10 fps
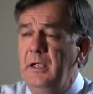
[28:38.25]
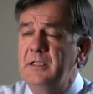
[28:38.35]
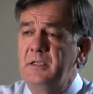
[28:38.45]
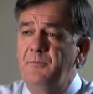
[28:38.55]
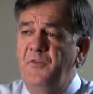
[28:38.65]

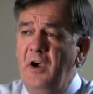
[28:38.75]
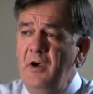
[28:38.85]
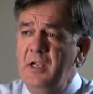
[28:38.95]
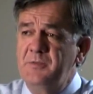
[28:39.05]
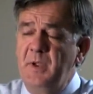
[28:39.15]
it's a
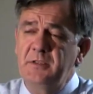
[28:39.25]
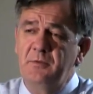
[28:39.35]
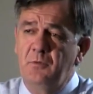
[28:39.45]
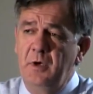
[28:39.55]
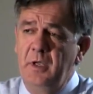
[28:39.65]
very
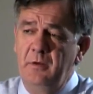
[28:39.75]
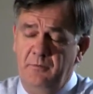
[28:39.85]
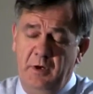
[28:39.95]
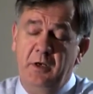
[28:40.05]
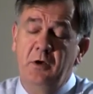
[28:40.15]
expensive way,
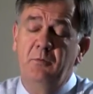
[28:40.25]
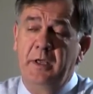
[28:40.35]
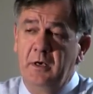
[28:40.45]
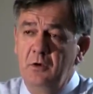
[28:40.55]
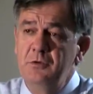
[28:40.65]
very good
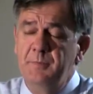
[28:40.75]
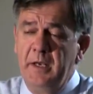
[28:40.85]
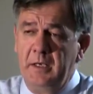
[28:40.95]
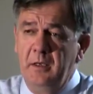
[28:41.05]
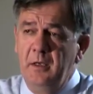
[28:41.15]
way to lose
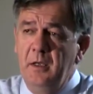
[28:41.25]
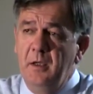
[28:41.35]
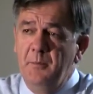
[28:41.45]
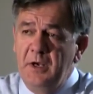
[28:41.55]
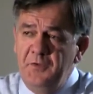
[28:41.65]
money.
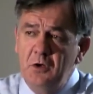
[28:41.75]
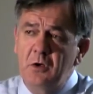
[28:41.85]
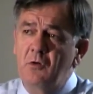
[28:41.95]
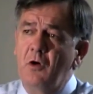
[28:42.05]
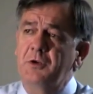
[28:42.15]
But if you
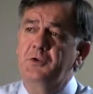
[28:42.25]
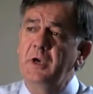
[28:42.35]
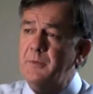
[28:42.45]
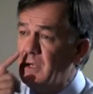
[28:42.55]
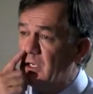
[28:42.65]
can grow a
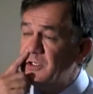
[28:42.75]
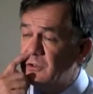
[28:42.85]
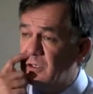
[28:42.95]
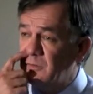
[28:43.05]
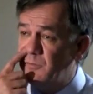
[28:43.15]
tree because
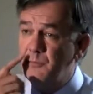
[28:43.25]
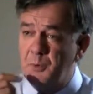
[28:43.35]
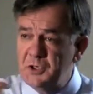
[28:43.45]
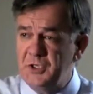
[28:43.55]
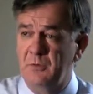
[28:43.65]
you can
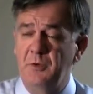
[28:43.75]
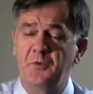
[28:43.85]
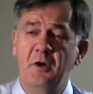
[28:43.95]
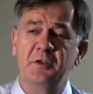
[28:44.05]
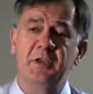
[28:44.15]
push it with
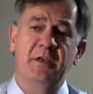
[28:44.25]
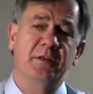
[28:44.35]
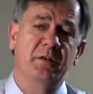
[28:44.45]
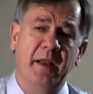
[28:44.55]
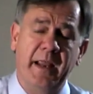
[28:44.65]

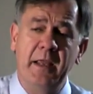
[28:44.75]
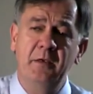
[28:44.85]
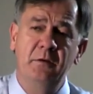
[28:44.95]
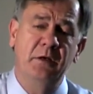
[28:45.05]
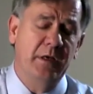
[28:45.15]
fertilization
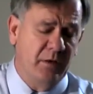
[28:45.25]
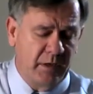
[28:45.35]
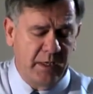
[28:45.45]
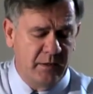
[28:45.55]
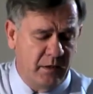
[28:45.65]
and you can
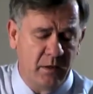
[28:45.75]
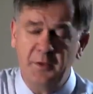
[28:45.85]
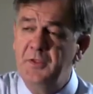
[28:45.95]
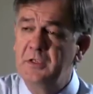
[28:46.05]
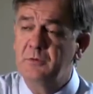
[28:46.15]
irrigate and
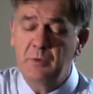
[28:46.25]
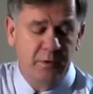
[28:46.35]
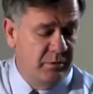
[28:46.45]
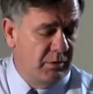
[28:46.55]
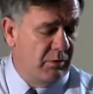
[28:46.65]
all the things that we
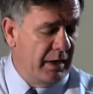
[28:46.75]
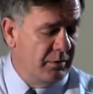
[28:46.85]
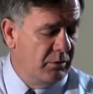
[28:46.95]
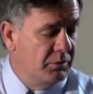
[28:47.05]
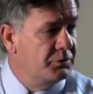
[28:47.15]
require
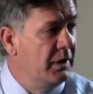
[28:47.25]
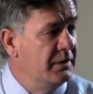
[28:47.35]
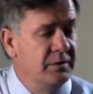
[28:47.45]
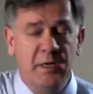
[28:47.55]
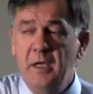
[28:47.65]
to grow
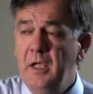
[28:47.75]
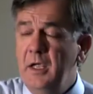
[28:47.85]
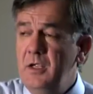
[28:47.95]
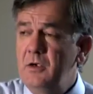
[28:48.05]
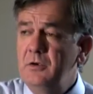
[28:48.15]
trees,
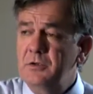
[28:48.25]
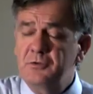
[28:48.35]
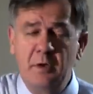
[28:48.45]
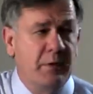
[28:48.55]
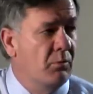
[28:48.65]
you can do
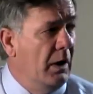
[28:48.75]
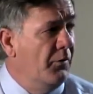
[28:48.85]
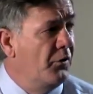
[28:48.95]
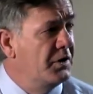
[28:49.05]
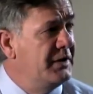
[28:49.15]
extremely well. For